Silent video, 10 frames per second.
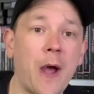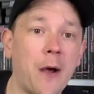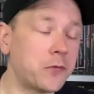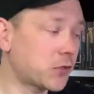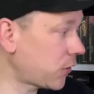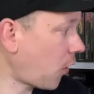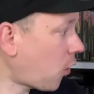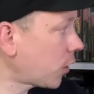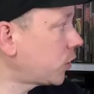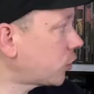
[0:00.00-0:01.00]
out to the
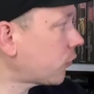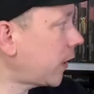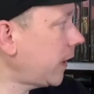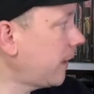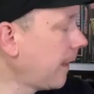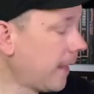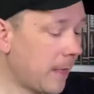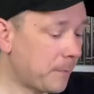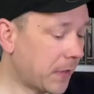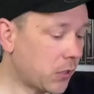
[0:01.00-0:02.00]
high street
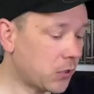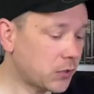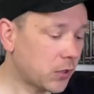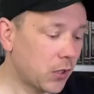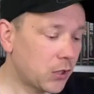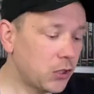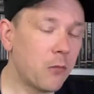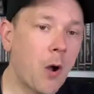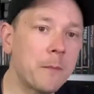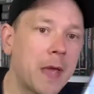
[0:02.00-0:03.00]
because
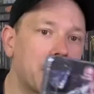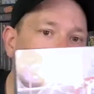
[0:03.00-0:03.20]
you won't be able